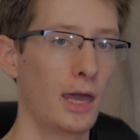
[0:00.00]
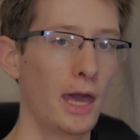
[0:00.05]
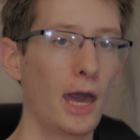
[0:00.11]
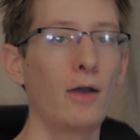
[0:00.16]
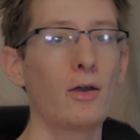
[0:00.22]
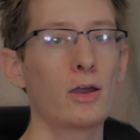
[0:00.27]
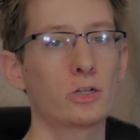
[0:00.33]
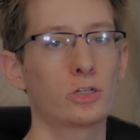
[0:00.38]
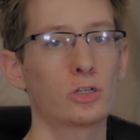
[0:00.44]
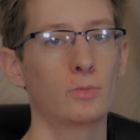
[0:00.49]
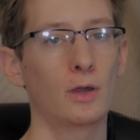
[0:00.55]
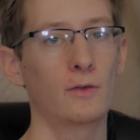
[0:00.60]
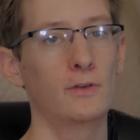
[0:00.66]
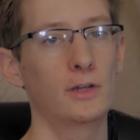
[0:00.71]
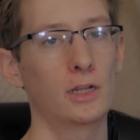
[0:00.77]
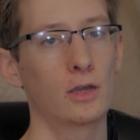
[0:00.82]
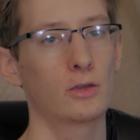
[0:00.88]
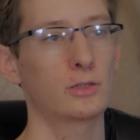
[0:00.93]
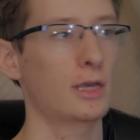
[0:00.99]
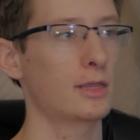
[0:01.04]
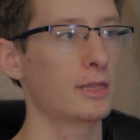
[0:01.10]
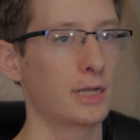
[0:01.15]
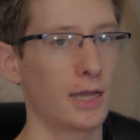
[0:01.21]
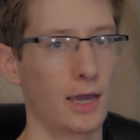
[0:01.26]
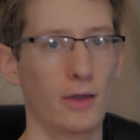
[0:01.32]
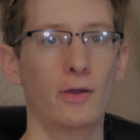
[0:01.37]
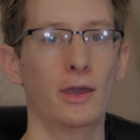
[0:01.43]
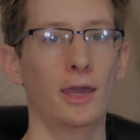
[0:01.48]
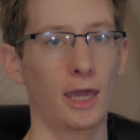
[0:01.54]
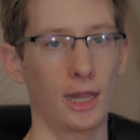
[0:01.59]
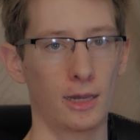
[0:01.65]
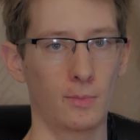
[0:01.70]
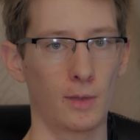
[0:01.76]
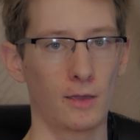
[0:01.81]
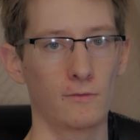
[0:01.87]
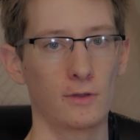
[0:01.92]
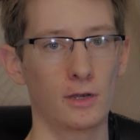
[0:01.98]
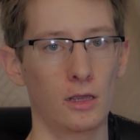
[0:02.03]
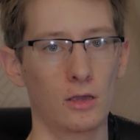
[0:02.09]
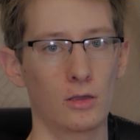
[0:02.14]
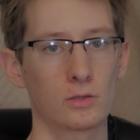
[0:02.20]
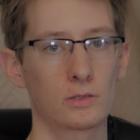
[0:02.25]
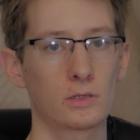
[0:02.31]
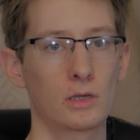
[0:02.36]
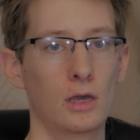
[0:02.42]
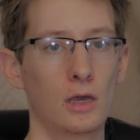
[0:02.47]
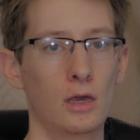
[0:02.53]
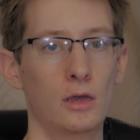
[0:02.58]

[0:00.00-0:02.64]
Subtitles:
how I shoot my videos, and then how I edit my videos.